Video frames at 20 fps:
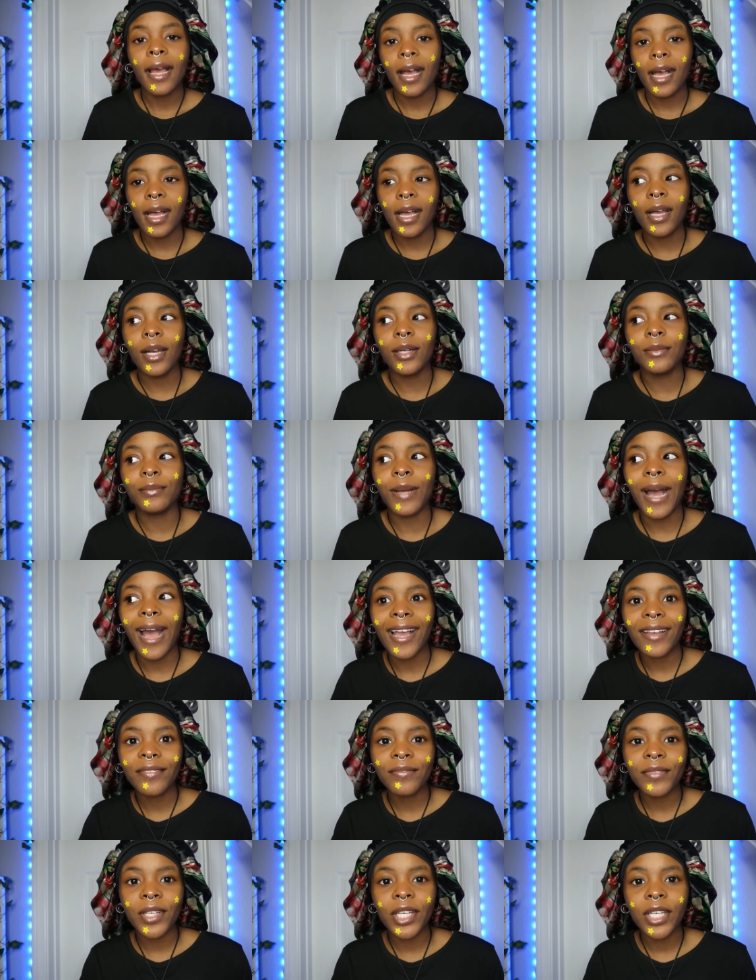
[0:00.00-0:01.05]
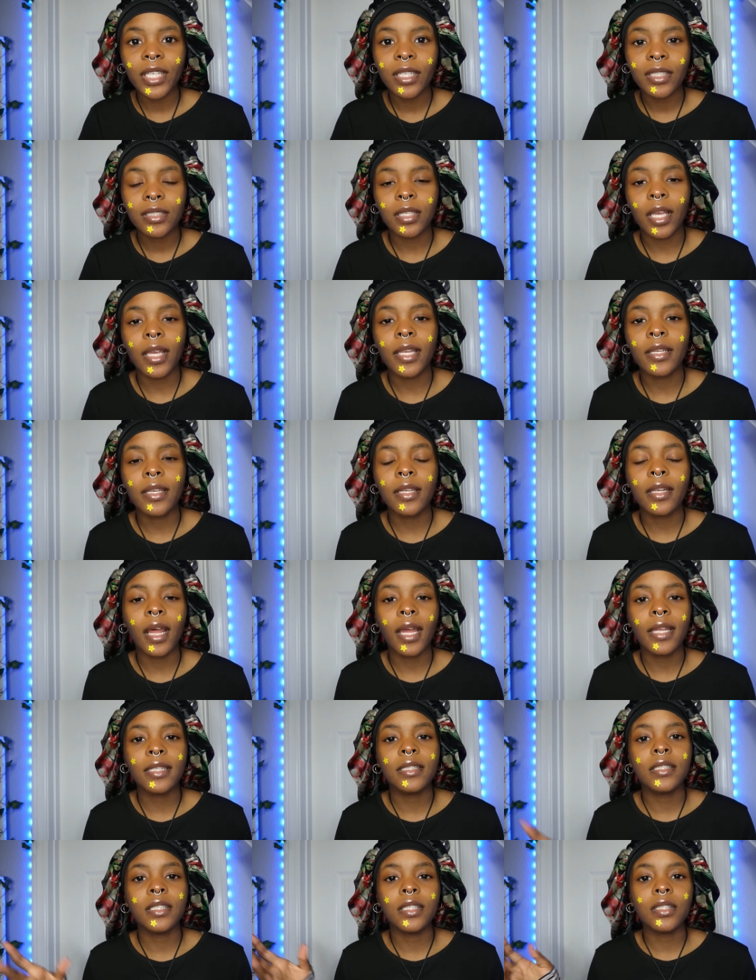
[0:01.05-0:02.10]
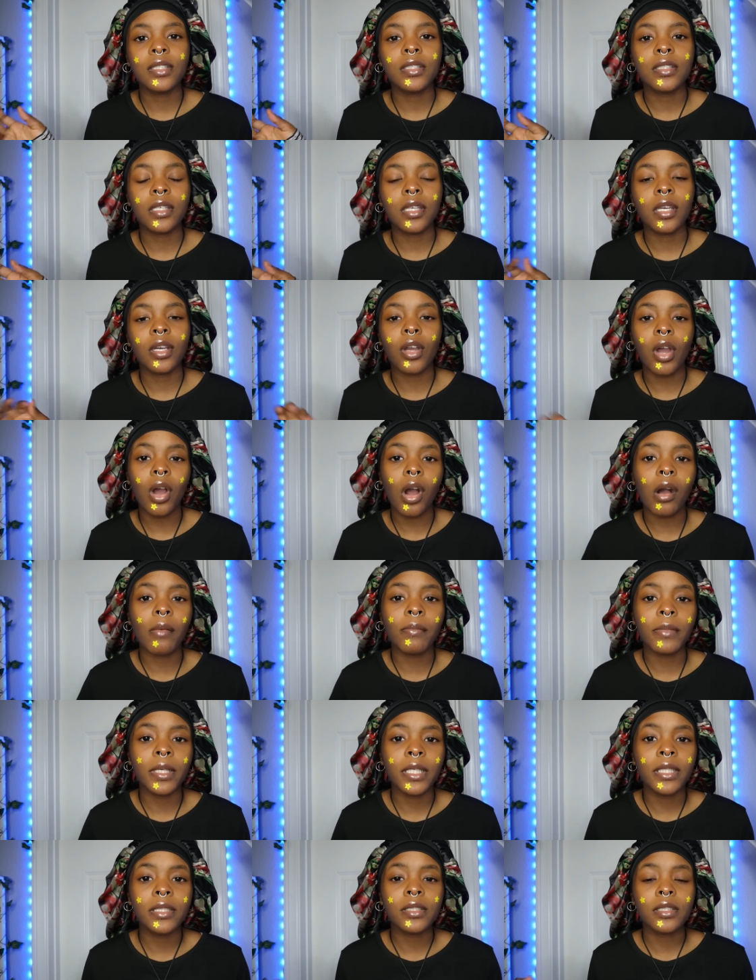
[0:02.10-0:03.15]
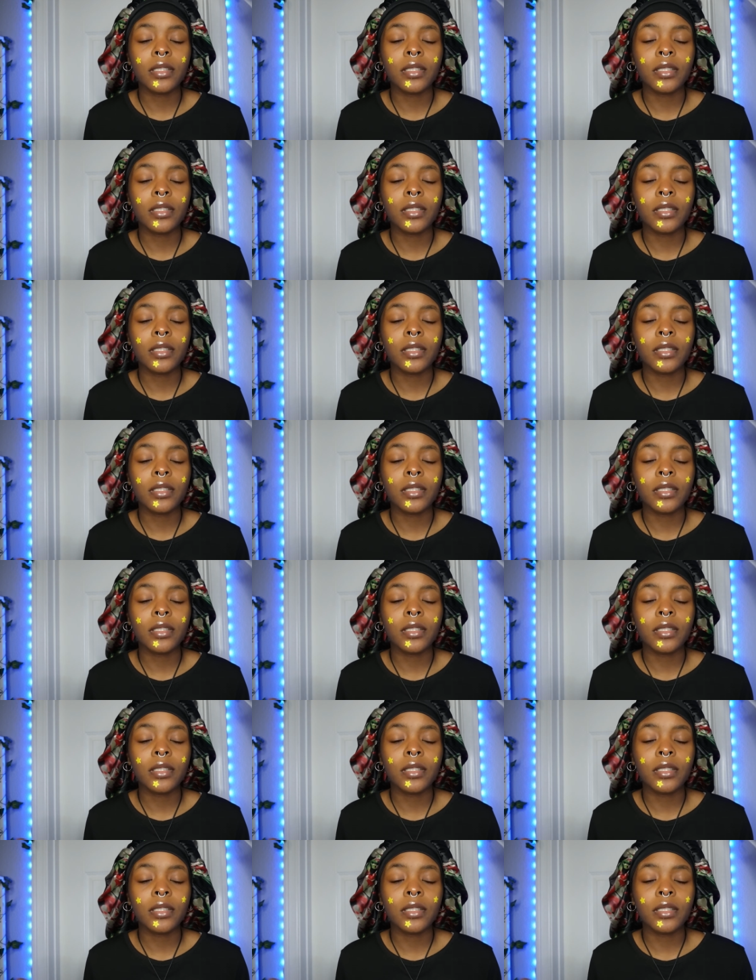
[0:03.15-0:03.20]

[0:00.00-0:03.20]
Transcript: Um, I'm very excited. I did see a comment.